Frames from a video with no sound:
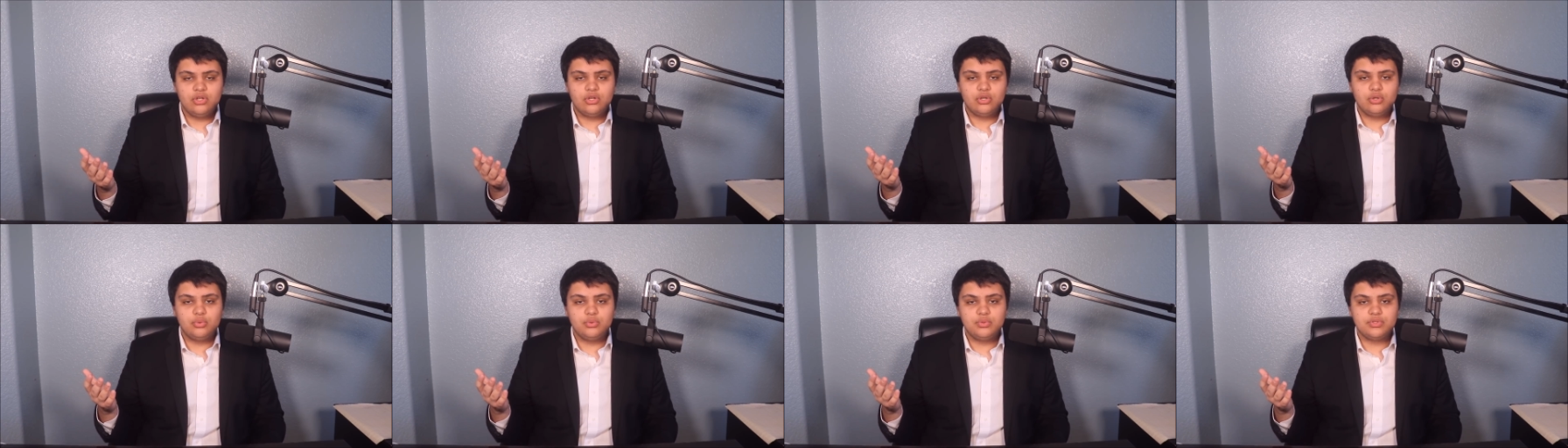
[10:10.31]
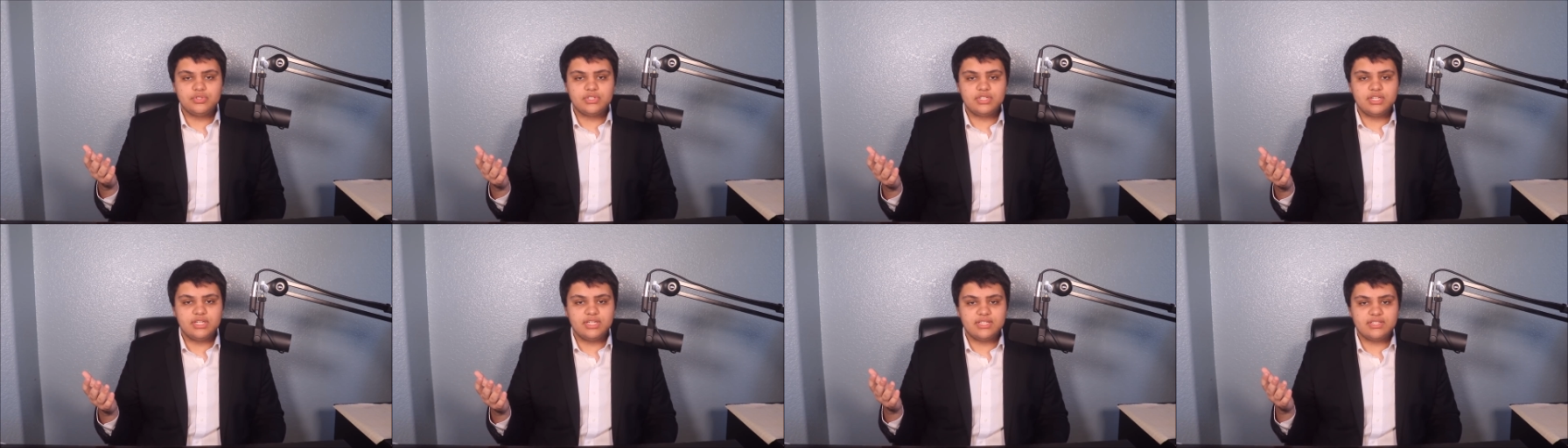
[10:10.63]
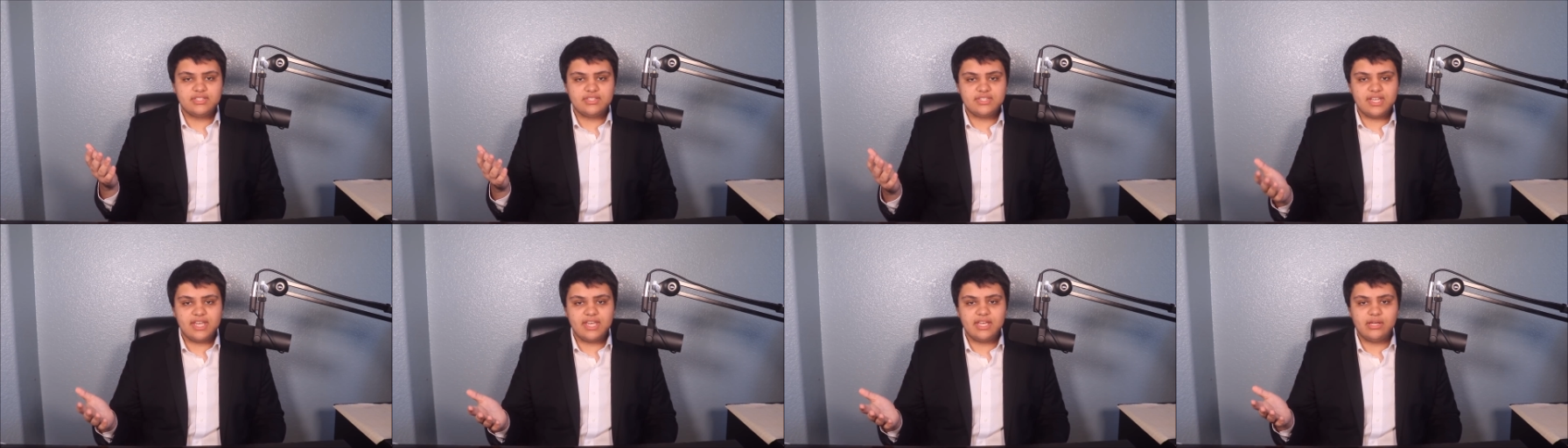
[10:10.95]
who was going
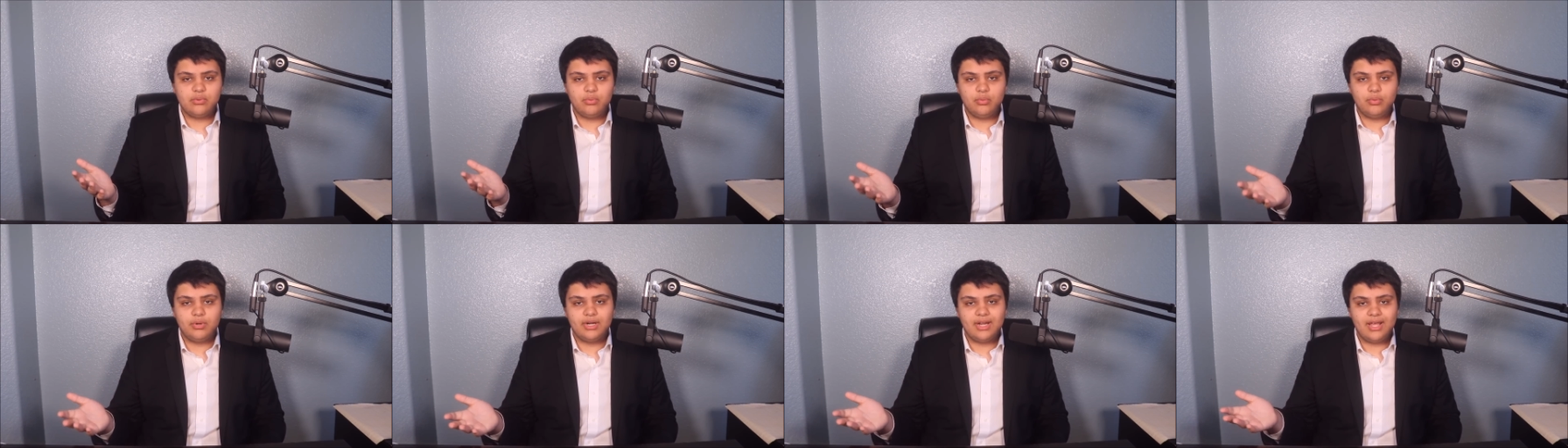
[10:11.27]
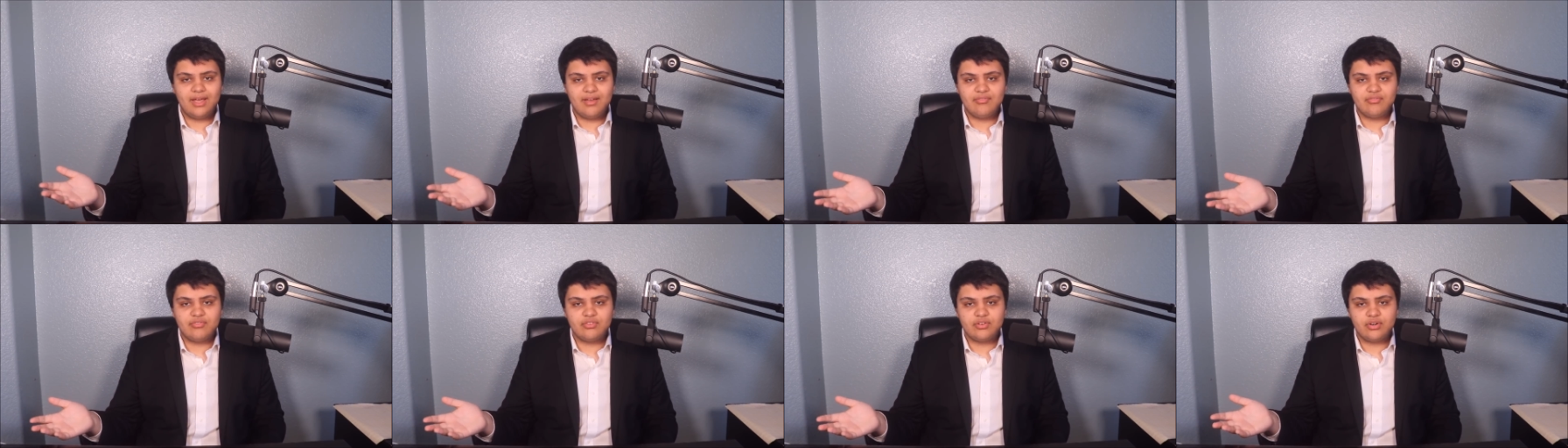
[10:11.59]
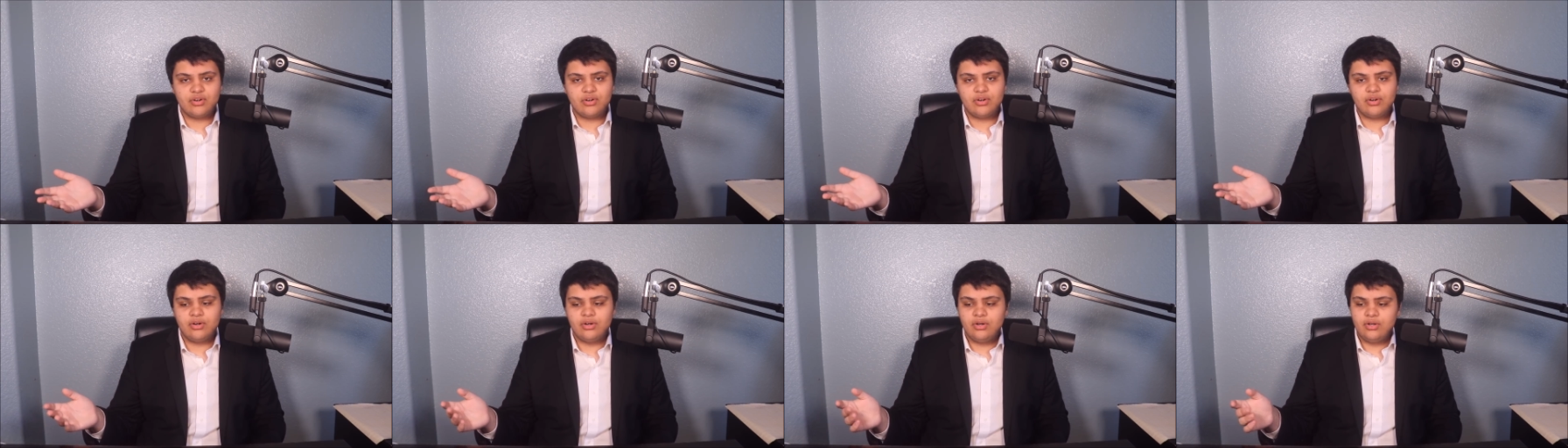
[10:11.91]
to take
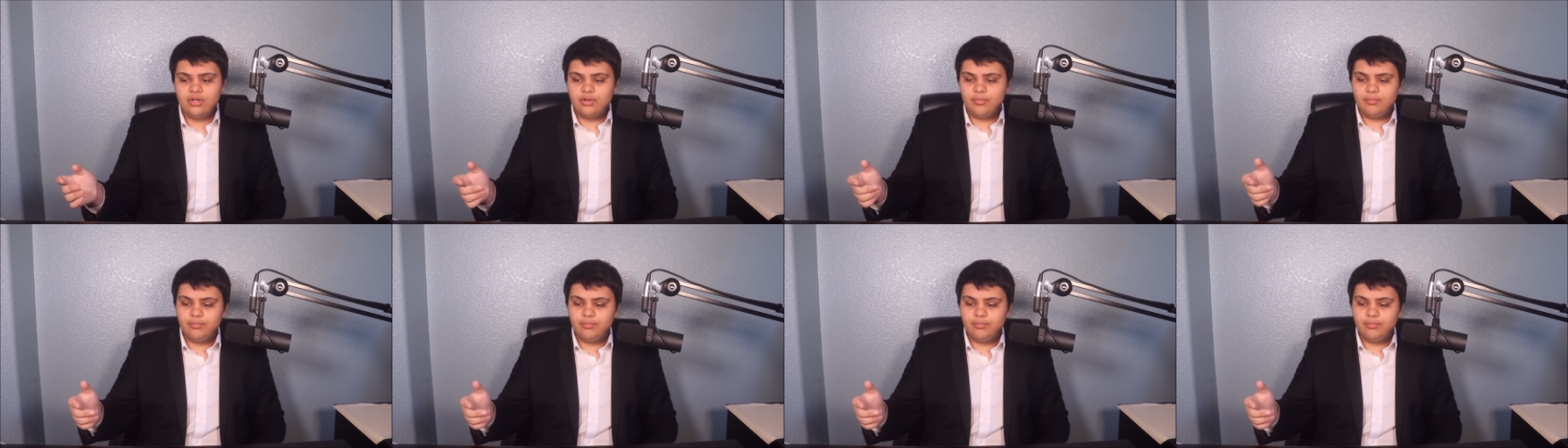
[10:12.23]
whatever